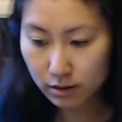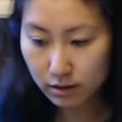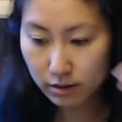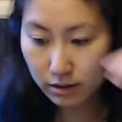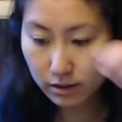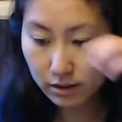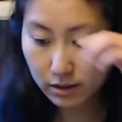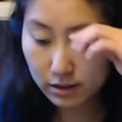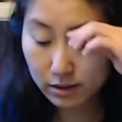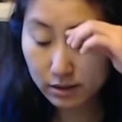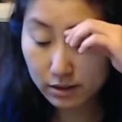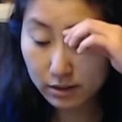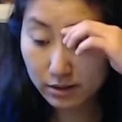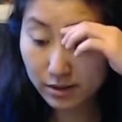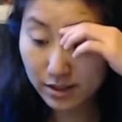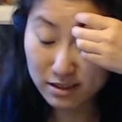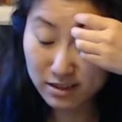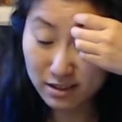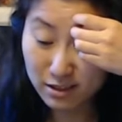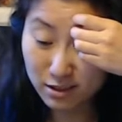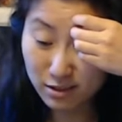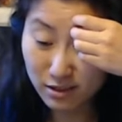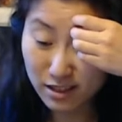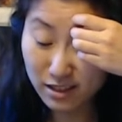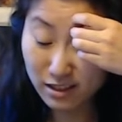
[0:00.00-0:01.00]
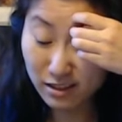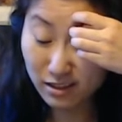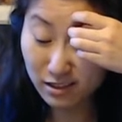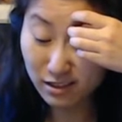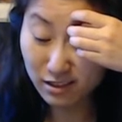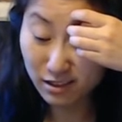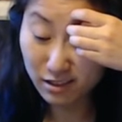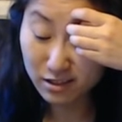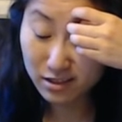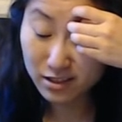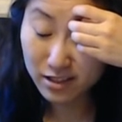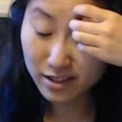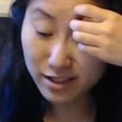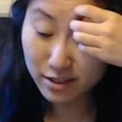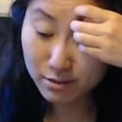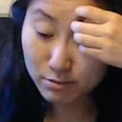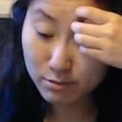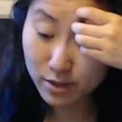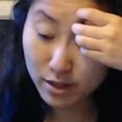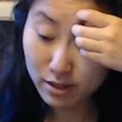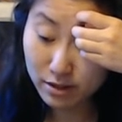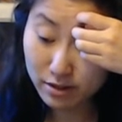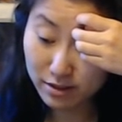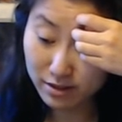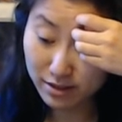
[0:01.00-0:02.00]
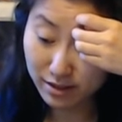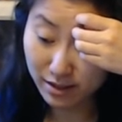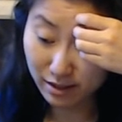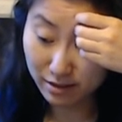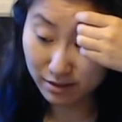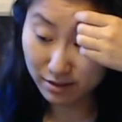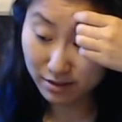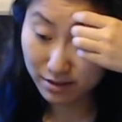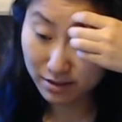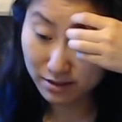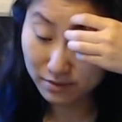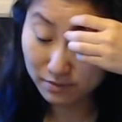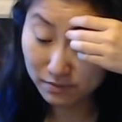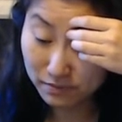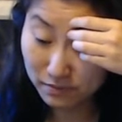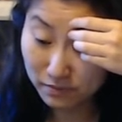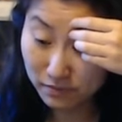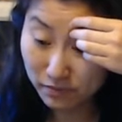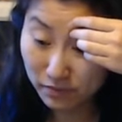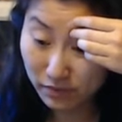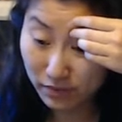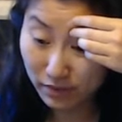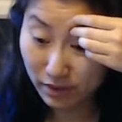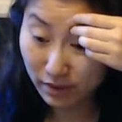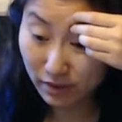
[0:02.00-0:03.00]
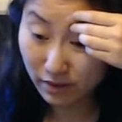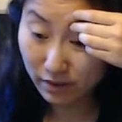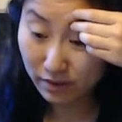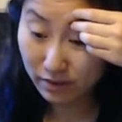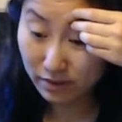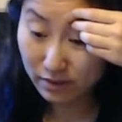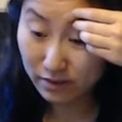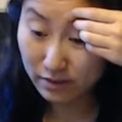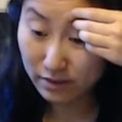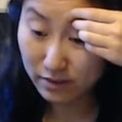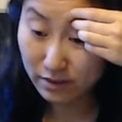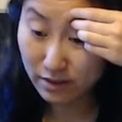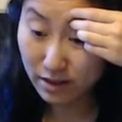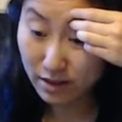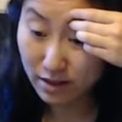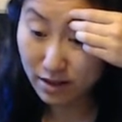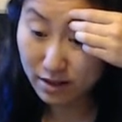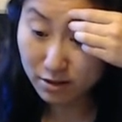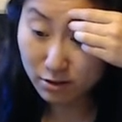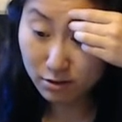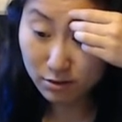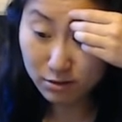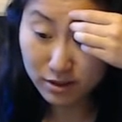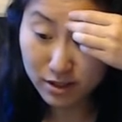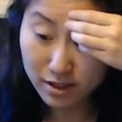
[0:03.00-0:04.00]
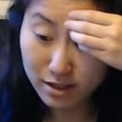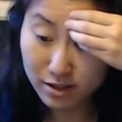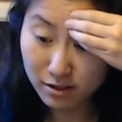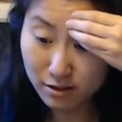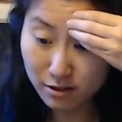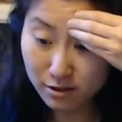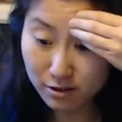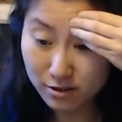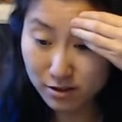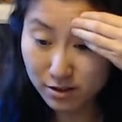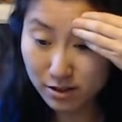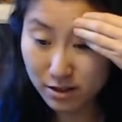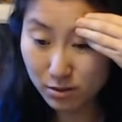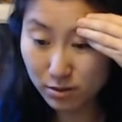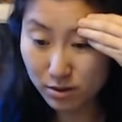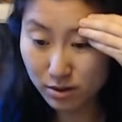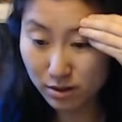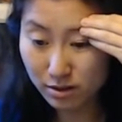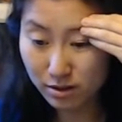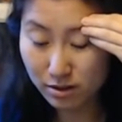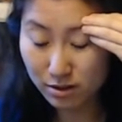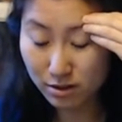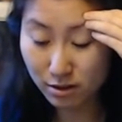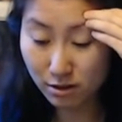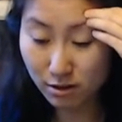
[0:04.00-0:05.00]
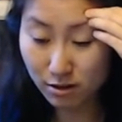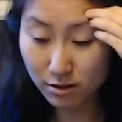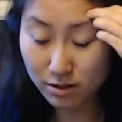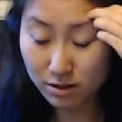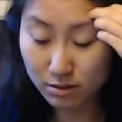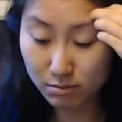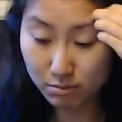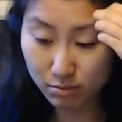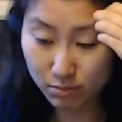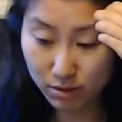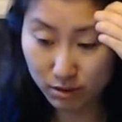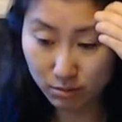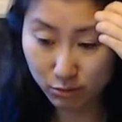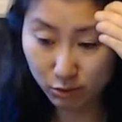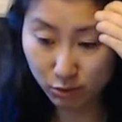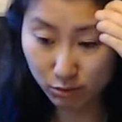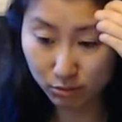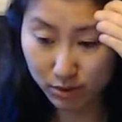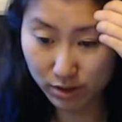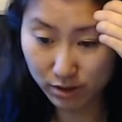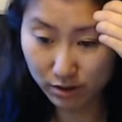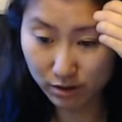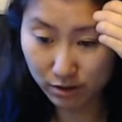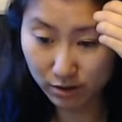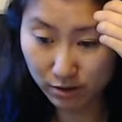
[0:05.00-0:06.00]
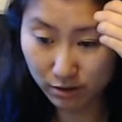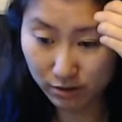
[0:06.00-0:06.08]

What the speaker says: So yeah, it looks like it makes sense. I don't think RC was as tall as Bumblebee though.